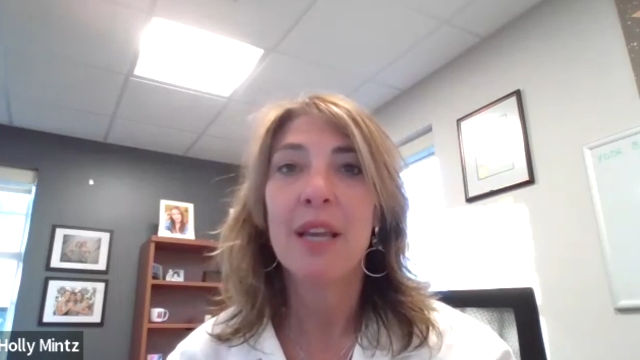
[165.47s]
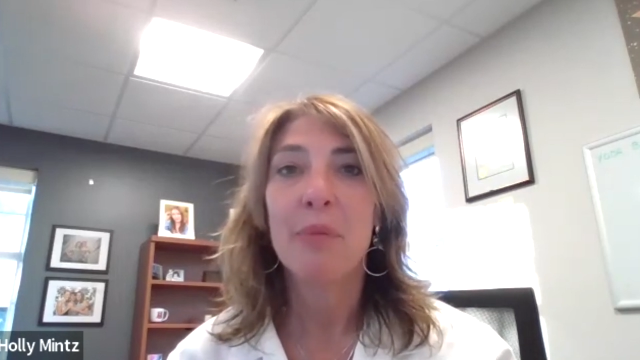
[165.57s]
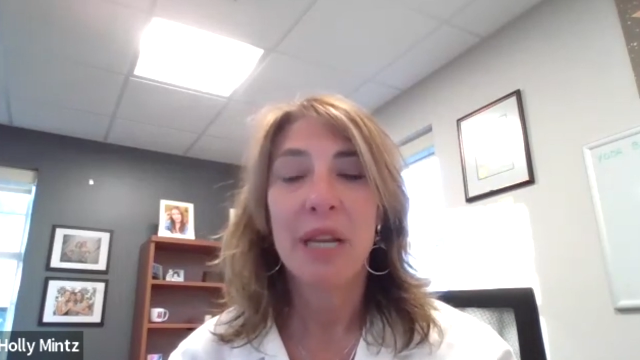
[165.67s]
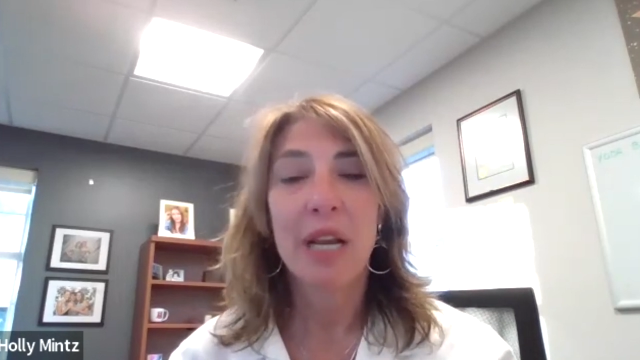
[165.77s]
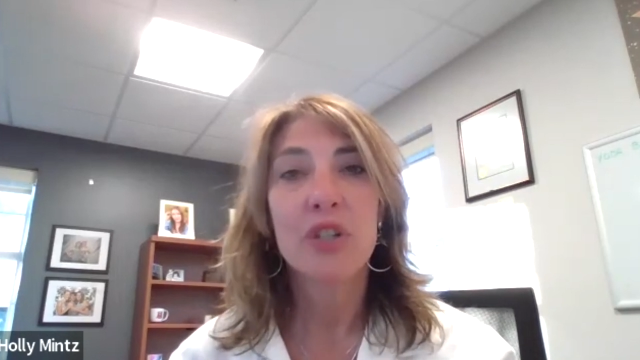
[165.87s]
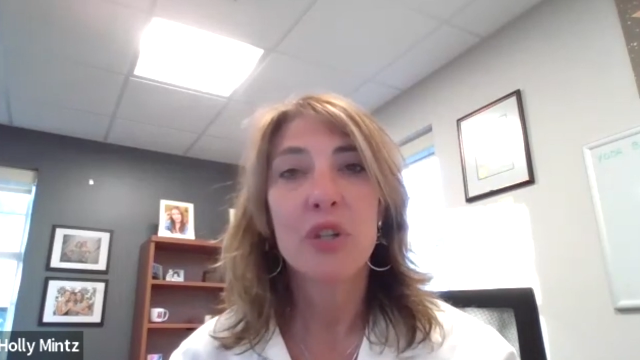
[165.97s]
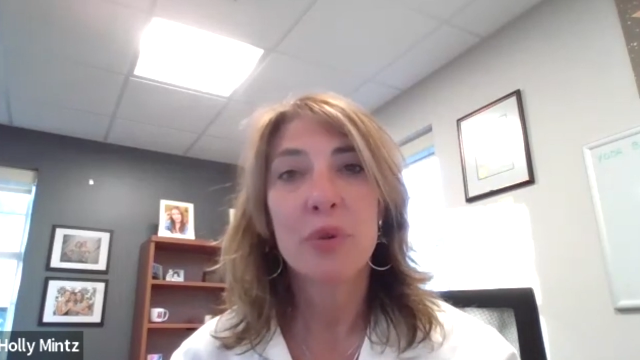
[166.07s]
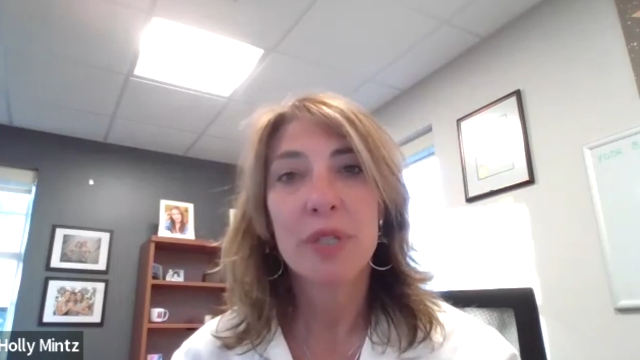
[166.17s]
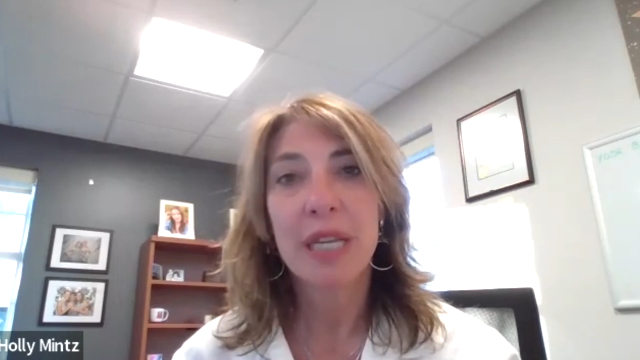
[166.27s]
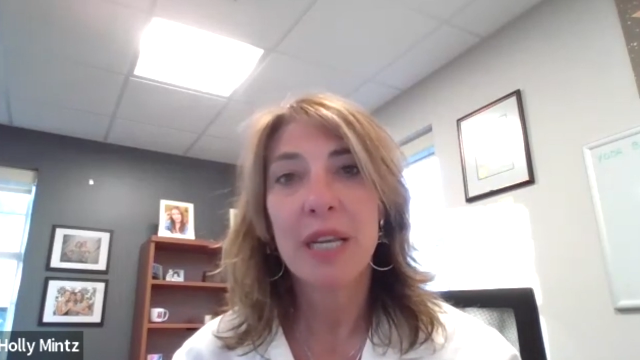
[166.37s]
because you
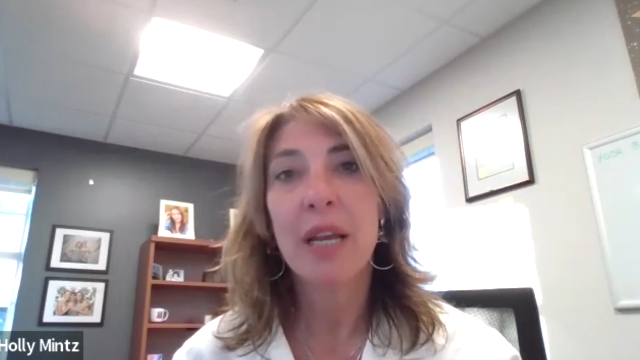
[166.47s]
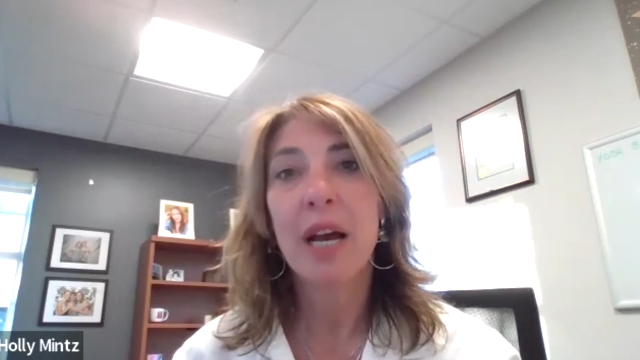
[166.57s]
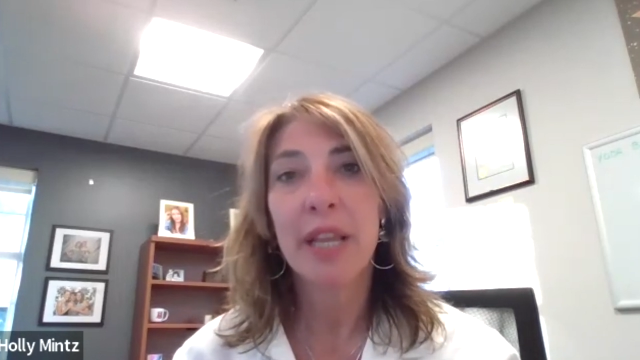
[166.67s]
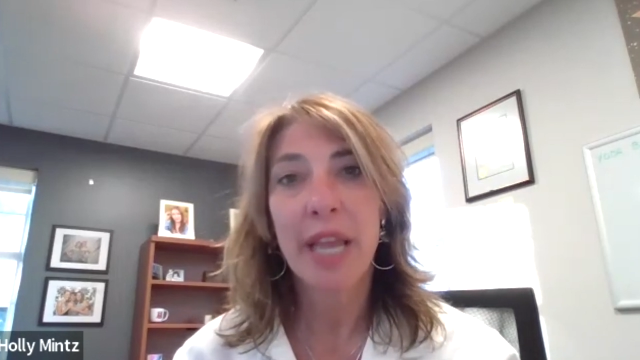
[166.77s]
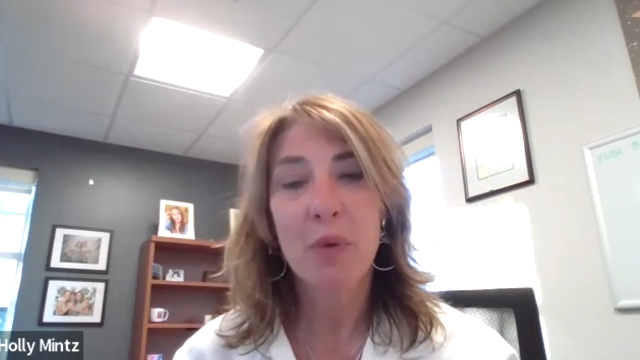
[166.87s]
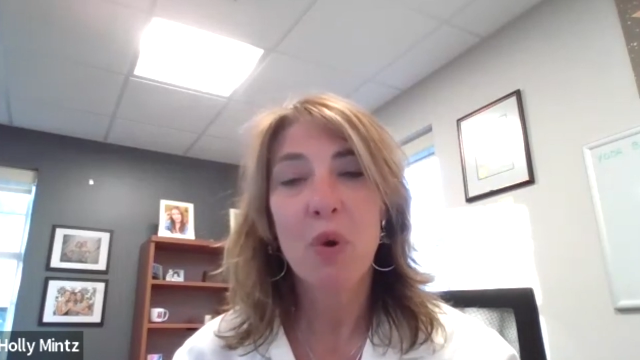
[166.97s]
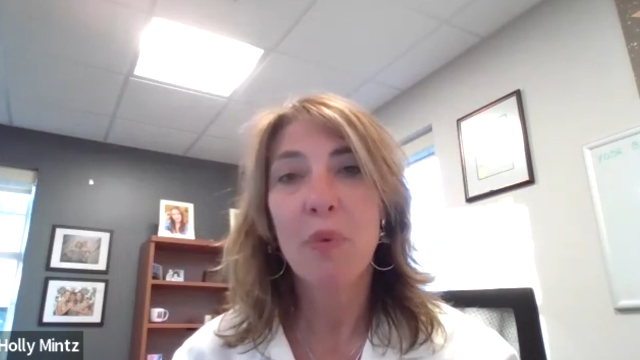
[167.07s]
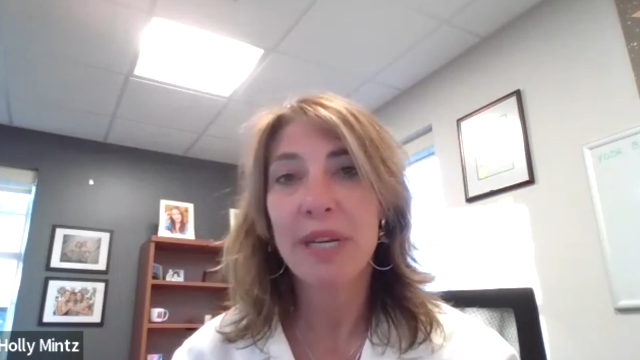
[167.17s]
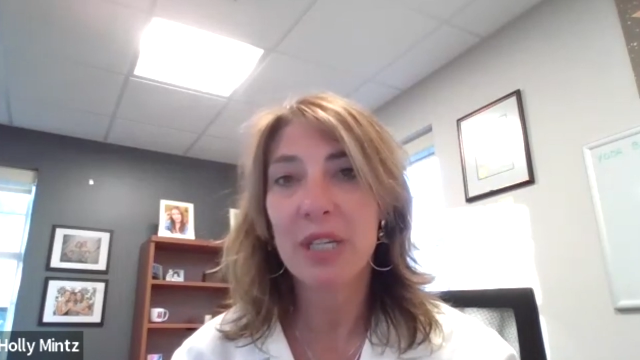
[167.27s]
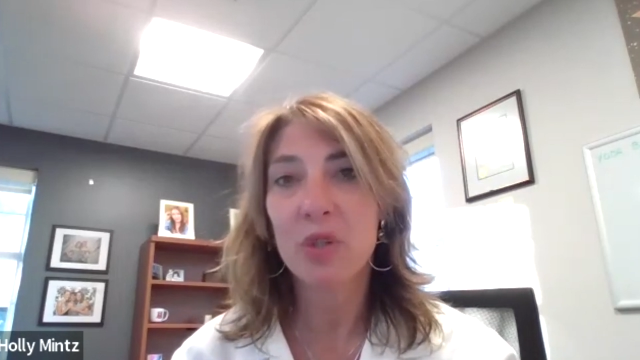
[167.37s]
see, again, what
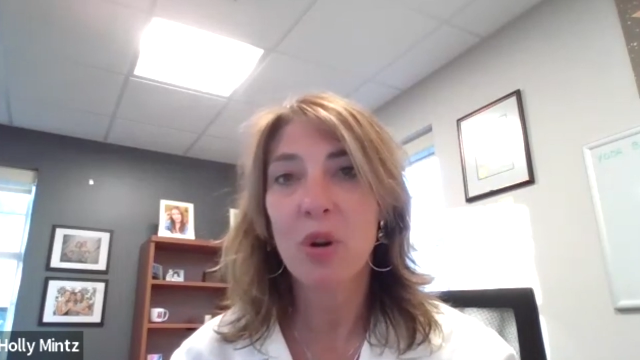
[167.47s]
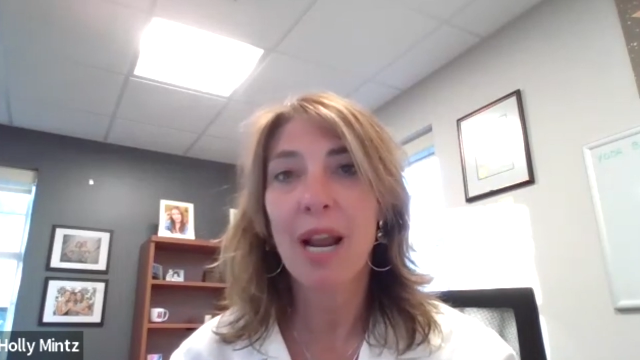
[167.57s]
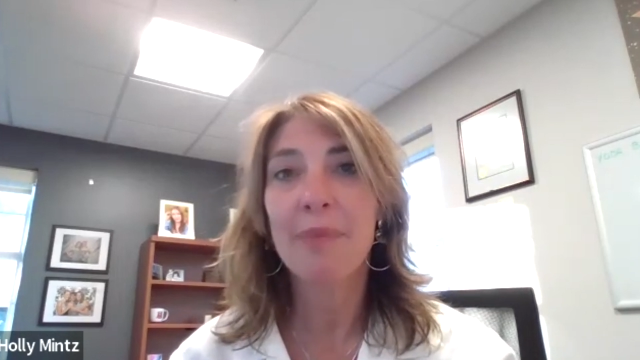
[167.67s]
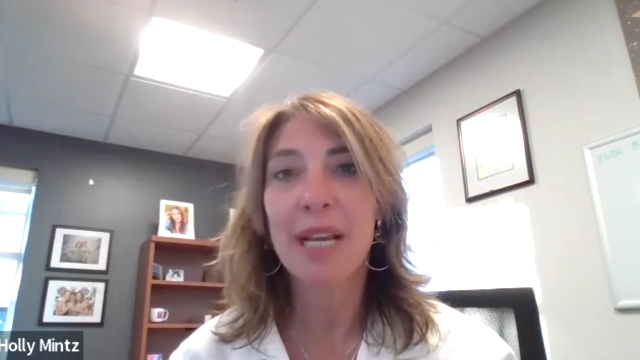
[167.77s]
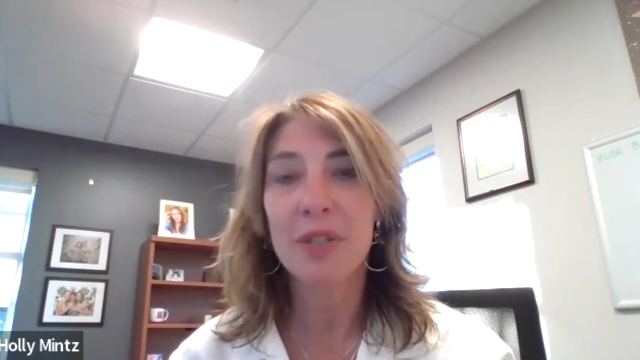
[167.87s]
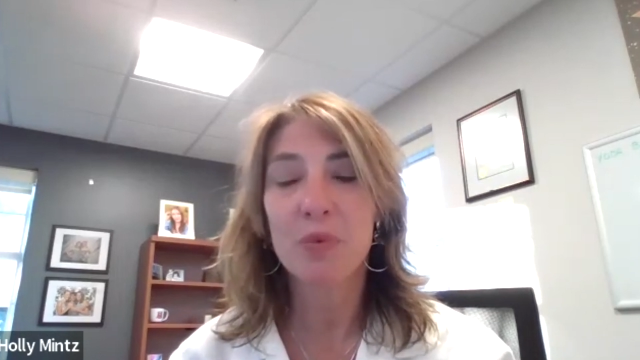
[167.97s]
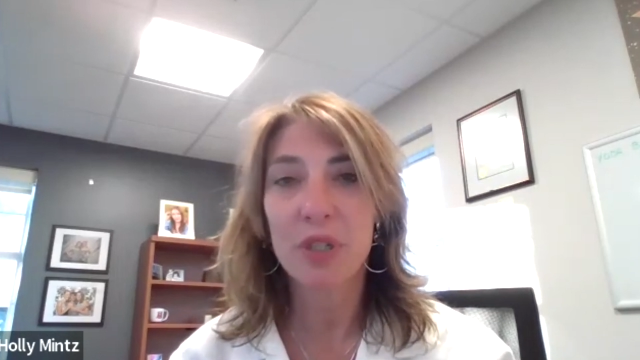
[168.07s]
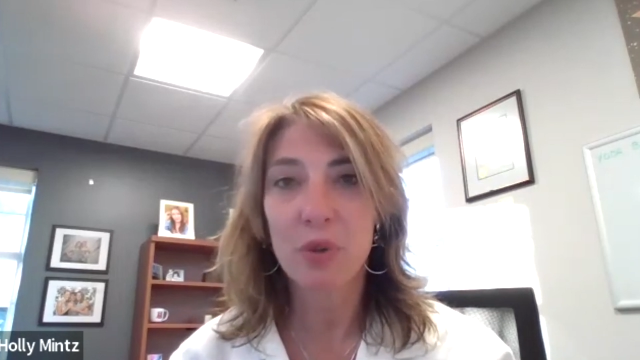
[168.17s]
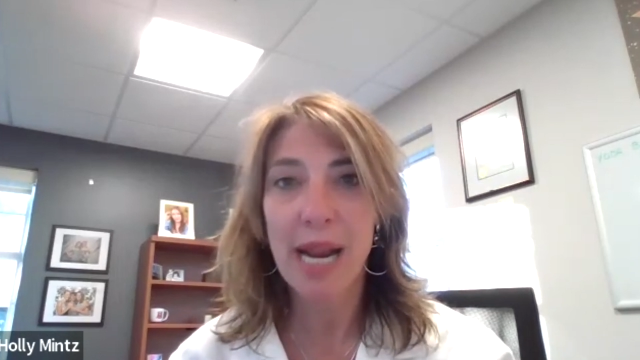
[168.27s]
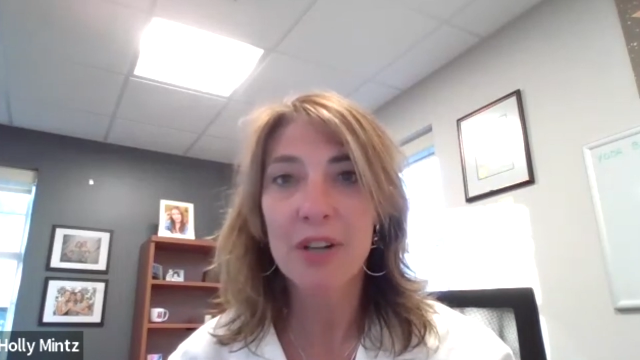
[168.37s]
we described as
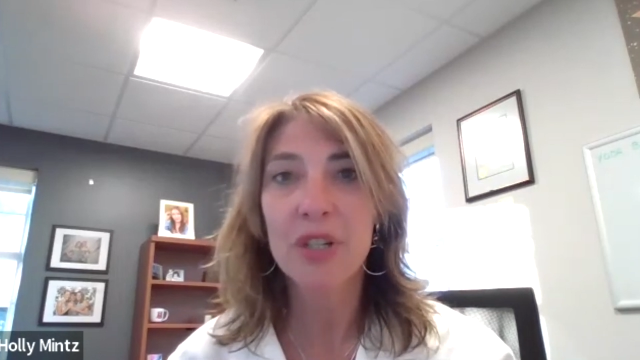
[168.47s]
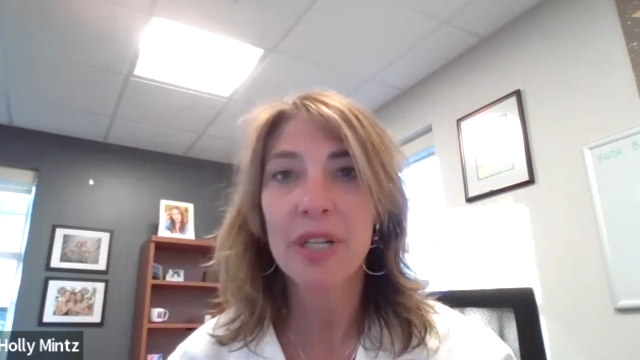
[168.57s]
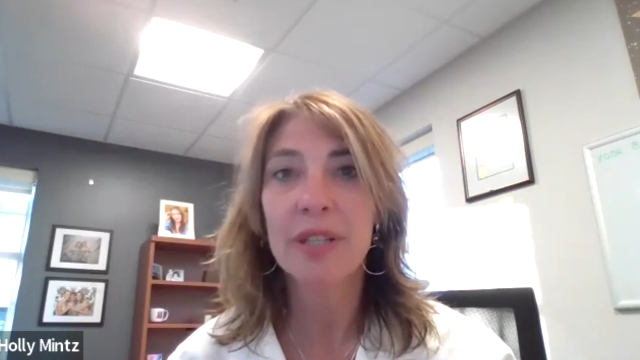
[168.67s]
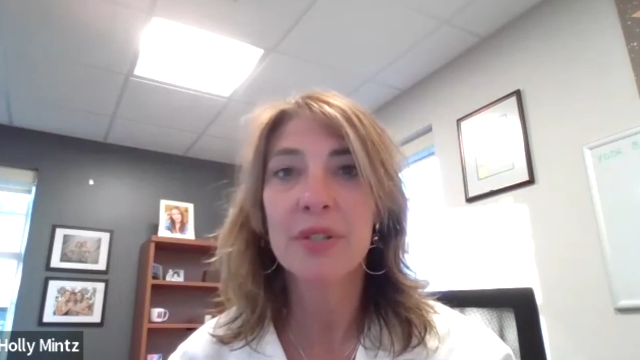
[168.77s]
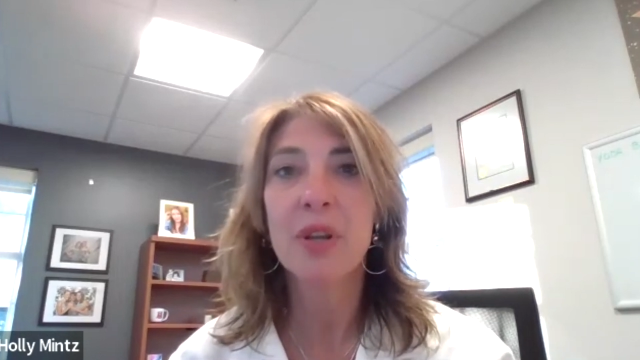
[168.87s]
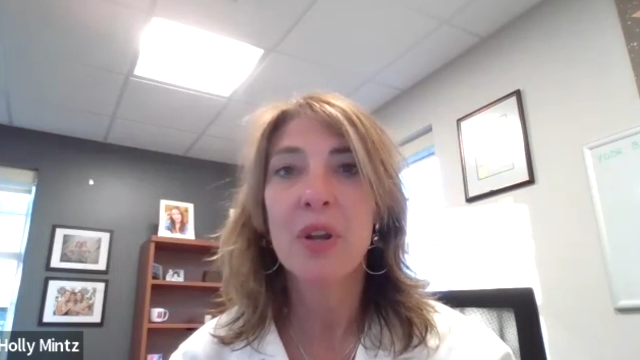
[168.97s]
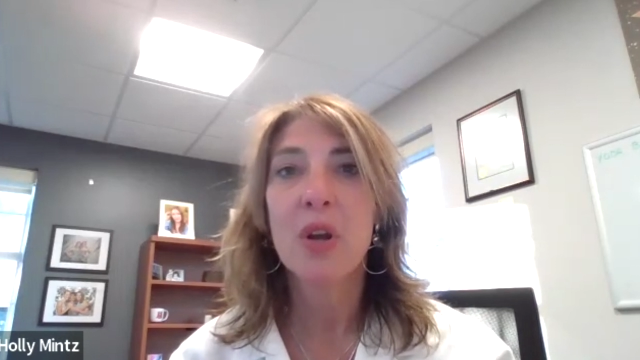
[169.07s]
retractions,